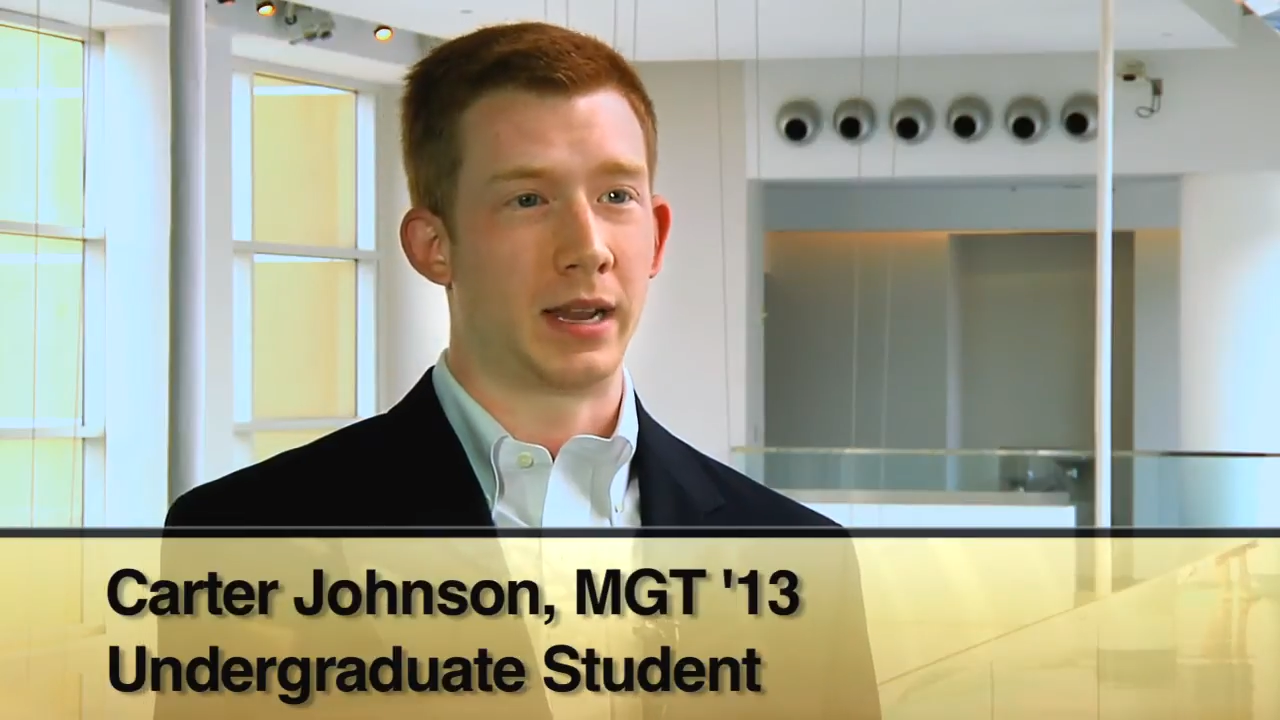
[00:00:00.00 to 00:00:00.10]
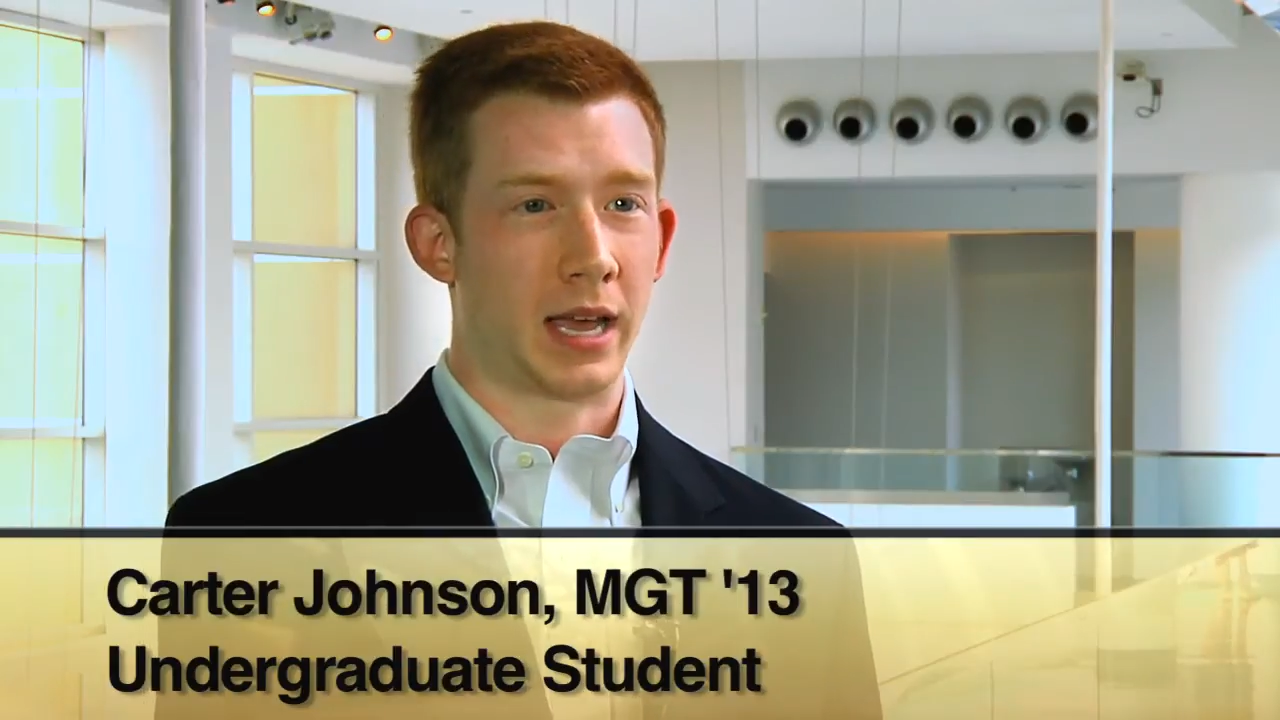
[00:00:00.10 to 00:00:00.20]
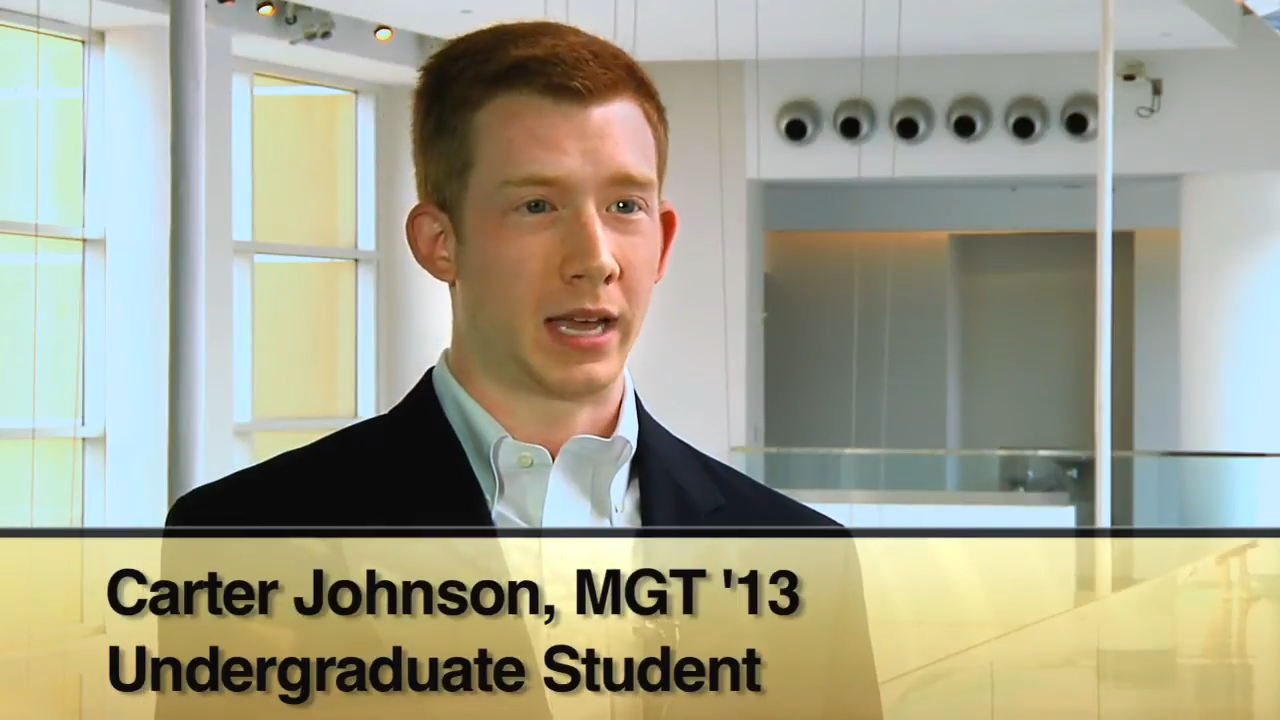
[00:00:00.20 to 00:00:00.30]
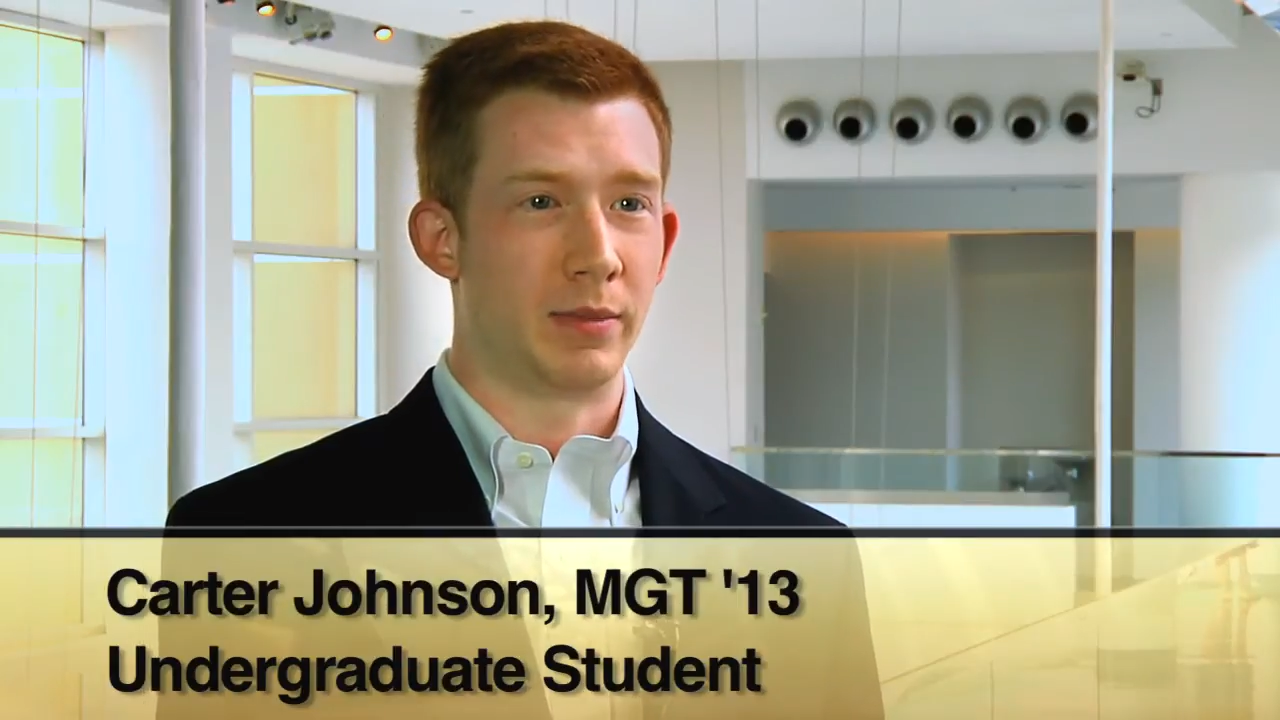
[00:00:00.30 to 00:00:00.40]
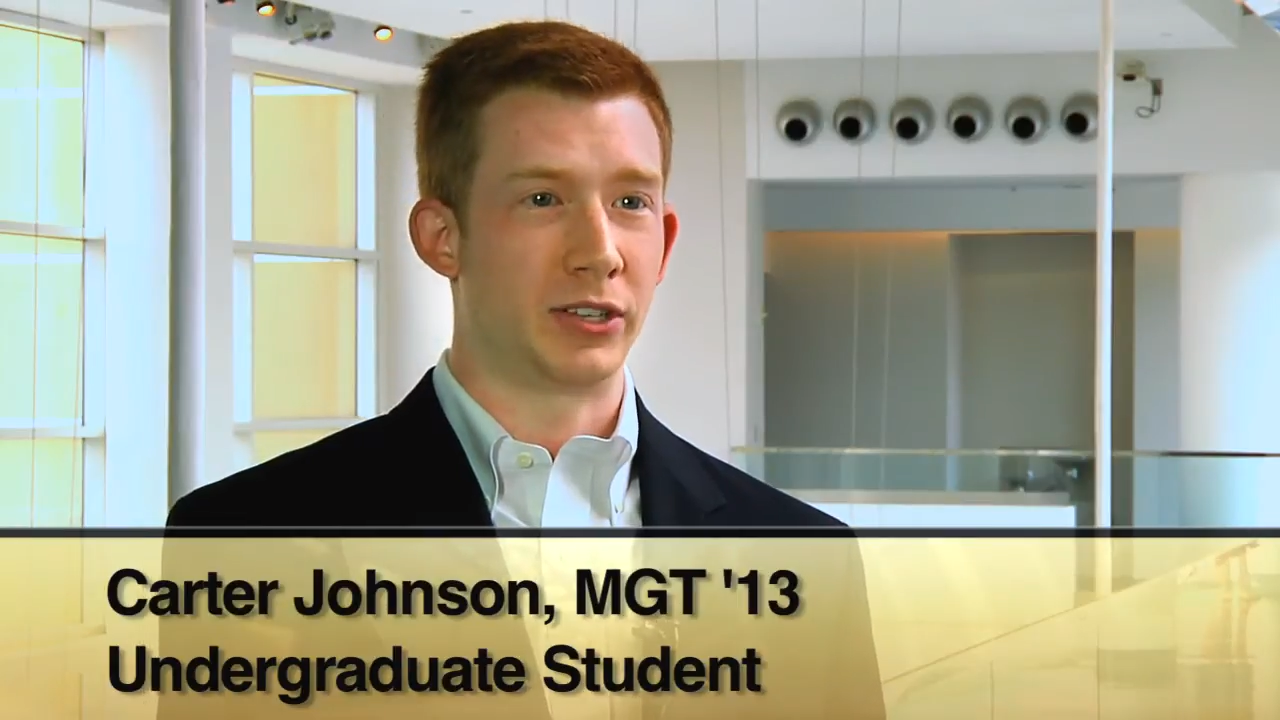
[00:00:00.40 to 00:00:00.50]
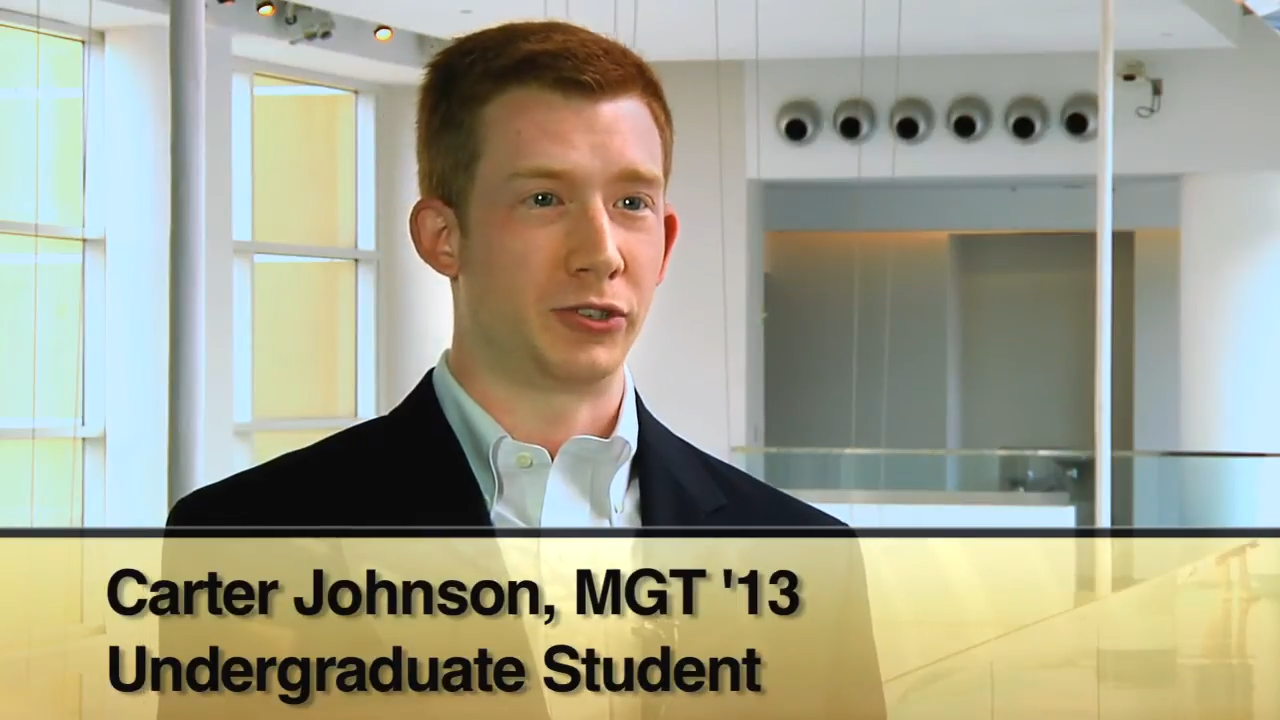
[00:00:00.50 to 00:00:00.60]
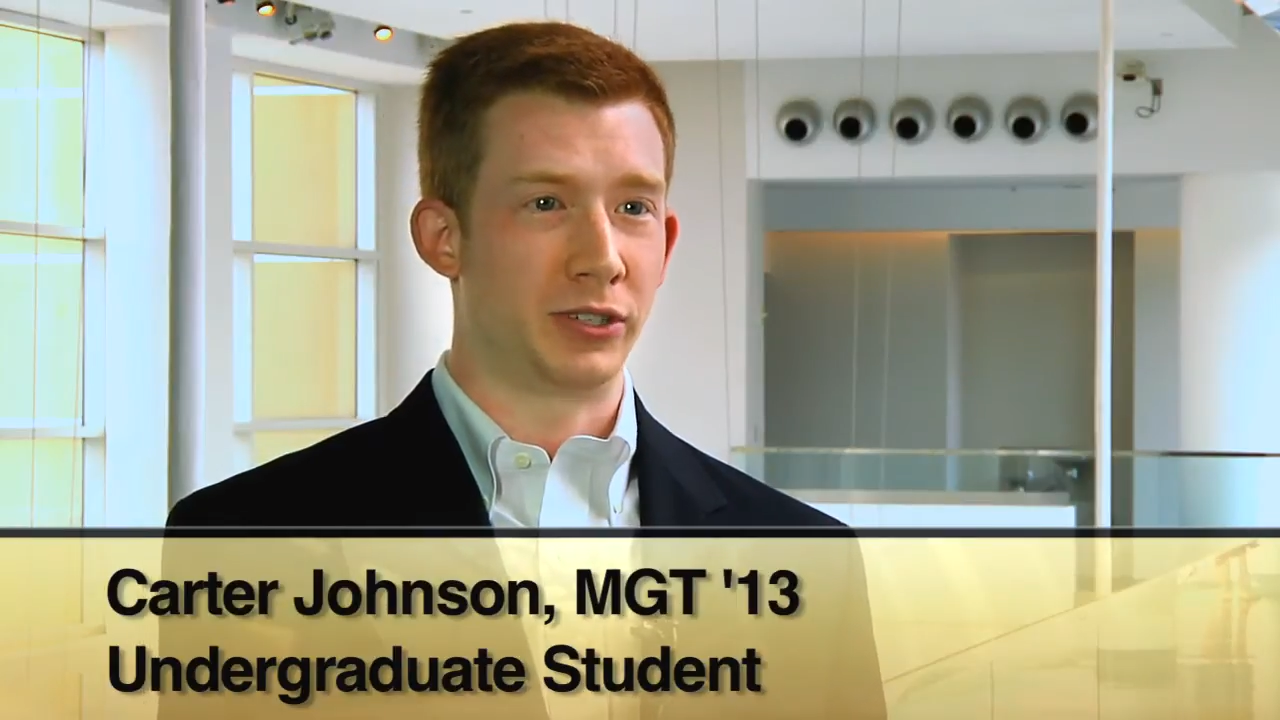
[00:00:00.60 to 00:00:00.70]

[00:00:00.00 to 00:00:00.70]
like Mr.